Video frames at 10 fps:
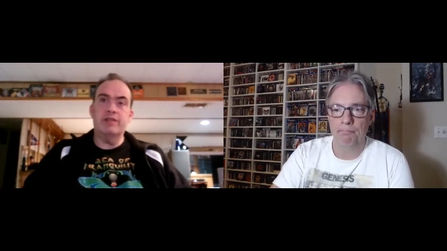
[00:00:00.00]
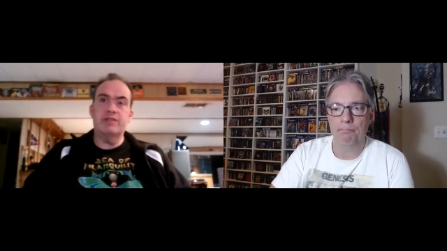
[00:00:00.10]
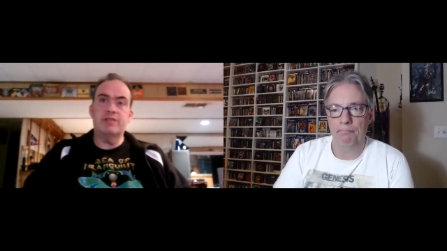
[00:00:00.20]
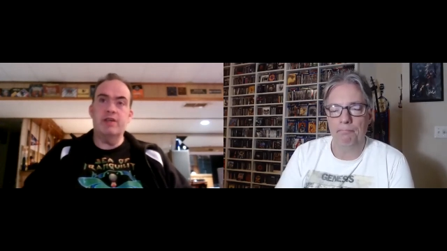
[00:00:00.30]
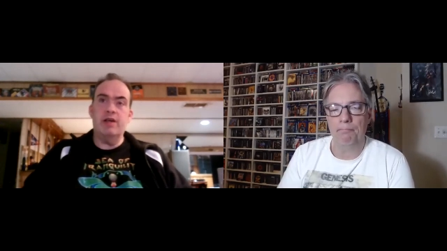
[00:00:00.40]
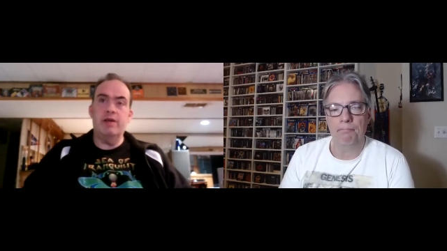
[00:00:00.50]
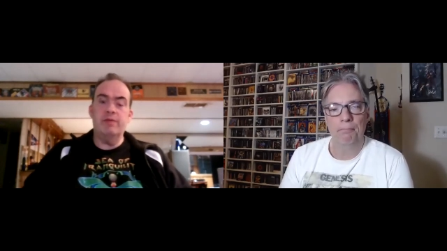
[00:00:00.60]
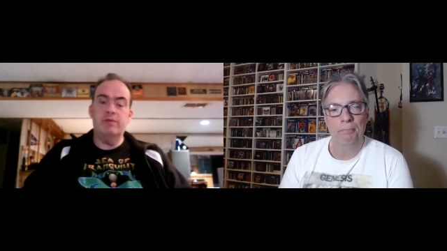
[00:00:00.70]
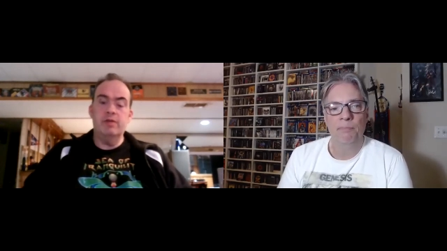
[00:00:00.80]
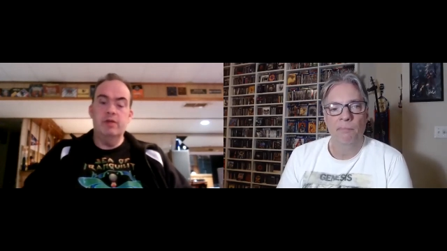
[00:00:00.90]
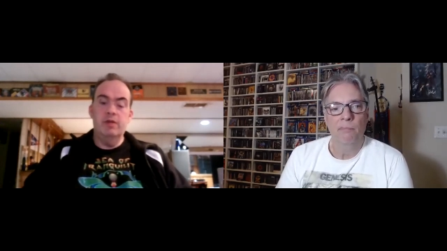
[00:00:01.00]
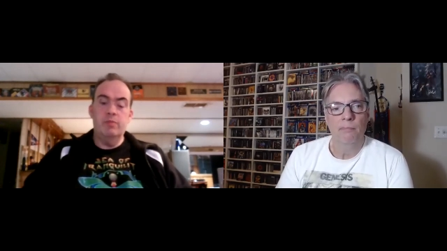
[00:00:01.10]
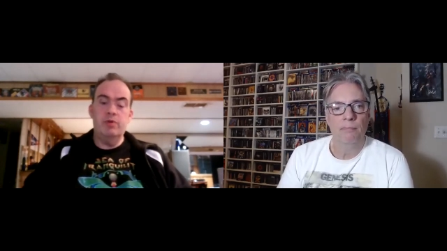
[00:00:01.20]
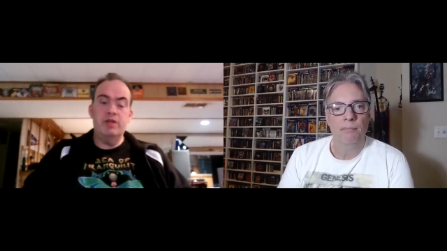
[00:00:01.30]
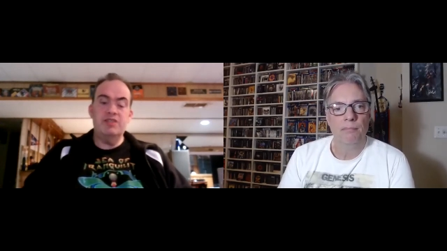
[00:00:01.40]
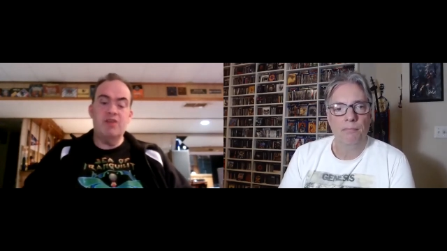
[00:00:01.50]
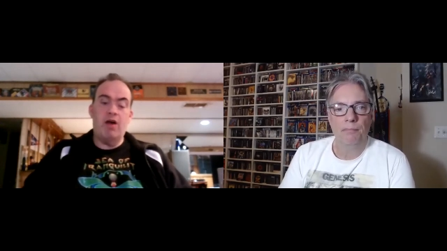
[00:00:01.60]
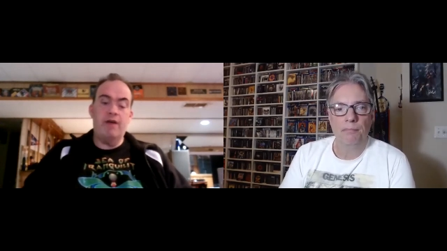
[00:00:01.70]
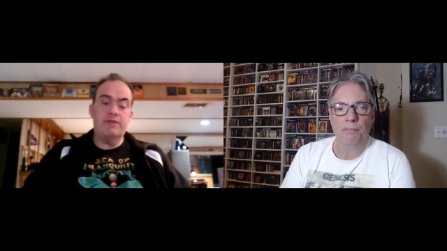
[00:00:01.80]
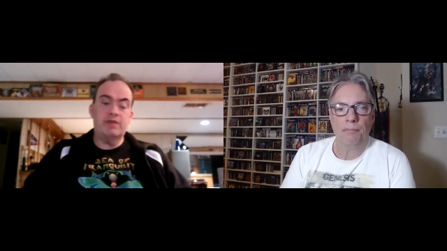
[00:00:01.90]
Speaker 1: It's uh, pretty
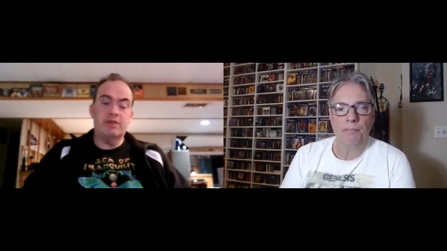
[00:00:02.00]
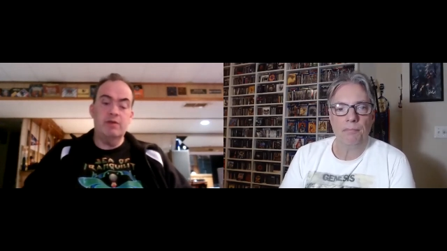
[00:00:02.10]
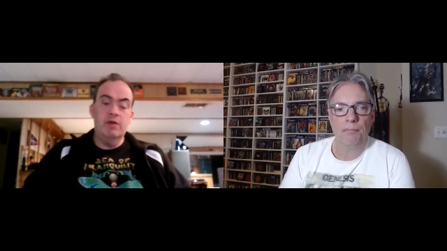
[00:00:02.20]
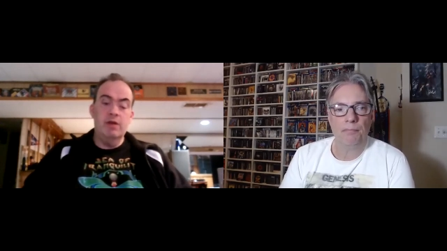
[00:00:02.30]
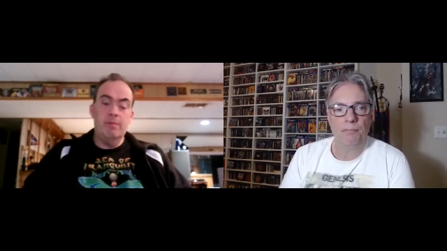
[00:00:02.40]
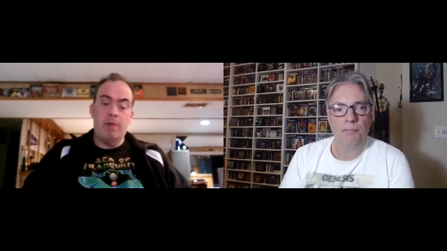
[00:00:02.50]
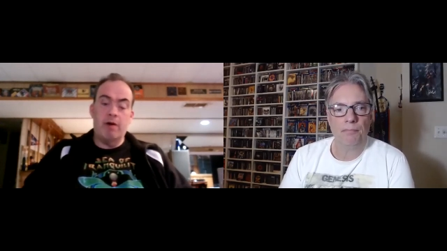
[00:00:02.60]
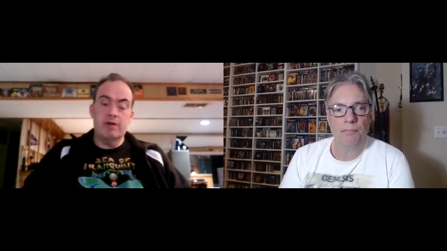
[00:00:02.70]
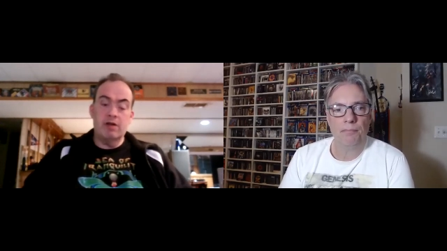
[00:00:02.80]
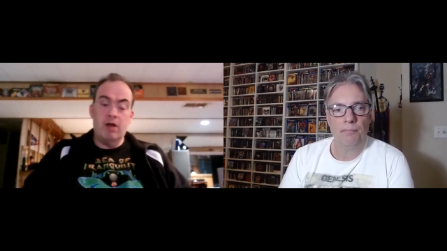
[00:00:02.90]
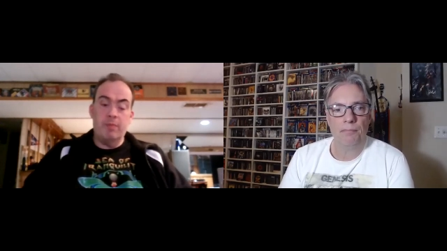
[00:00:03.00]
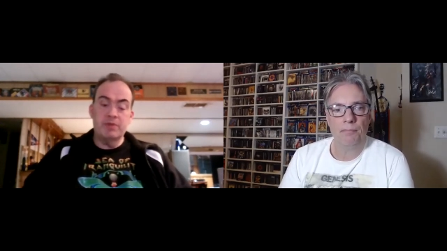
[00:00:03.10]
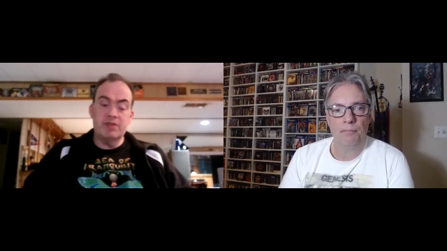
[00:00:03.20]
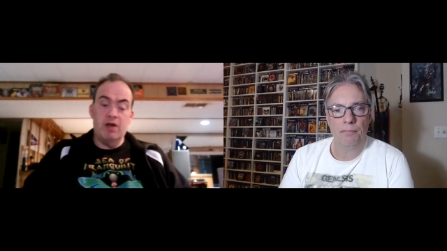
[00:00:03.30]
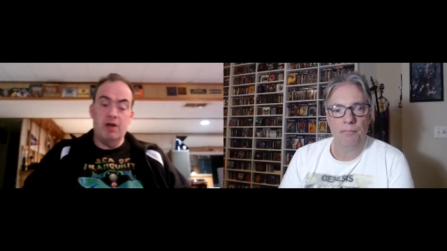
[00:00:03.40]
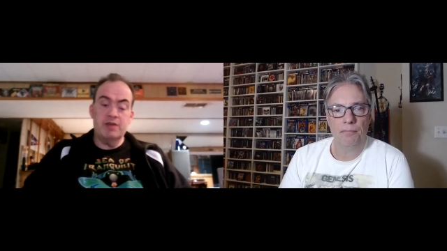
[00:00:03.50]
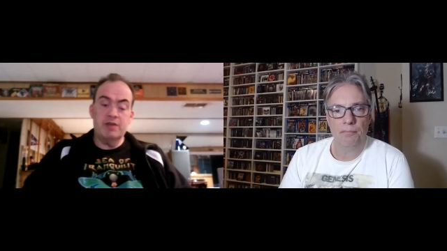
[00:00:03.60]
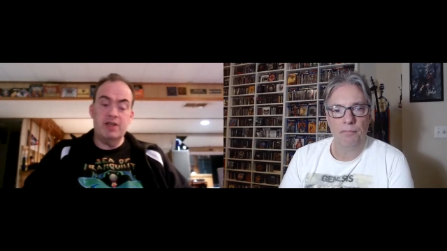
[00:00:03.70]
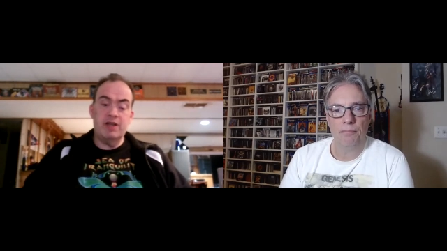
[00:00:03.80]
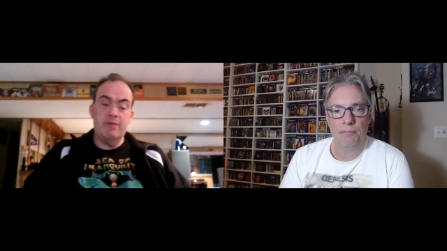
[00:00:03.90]
soft, barring a couple
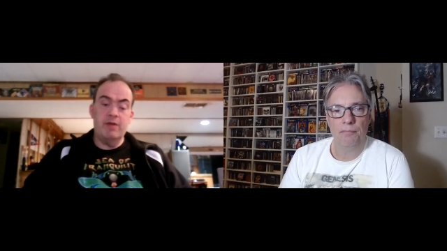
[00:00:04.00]
songs. You have